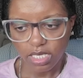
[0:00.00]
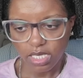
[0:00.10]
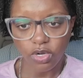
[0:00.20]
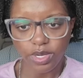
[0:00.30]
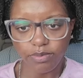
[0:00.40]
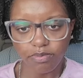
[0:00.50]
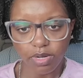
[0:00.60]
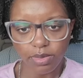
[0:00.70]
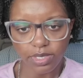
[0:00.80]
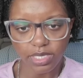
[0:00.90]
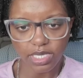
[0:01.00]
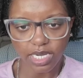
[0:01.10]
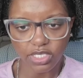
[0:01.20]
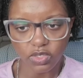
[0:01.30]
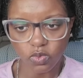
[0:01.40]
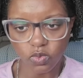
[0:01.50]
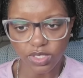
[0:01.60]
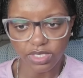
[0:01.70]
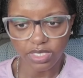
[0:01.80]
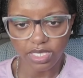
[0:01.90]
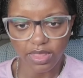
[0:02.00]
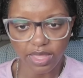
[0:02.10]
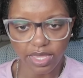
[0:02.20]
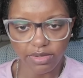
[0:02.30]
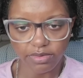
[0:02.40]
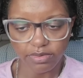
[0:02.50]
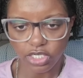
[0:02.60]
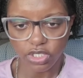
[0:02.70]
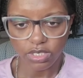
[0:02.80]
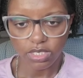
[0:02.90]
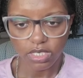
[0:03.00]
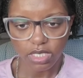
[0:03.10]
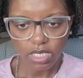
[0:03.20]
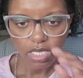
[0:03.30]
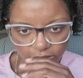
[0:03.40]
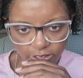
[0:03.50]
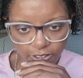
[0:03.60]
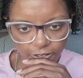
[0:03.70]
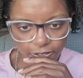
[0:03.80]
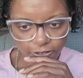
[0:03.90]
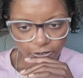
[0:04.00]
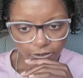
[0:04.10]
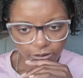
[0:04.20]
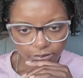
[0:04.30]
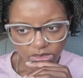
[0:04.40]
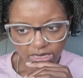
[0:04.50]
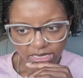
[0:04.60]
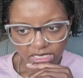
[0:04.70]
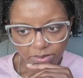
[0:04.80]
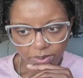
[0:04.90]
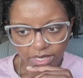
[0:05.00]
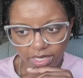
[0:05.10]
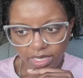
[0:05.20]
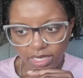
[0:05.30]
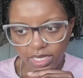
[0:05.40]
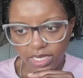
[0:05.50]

Or no, it probably did. I just wasn't in that section. So what did I spend?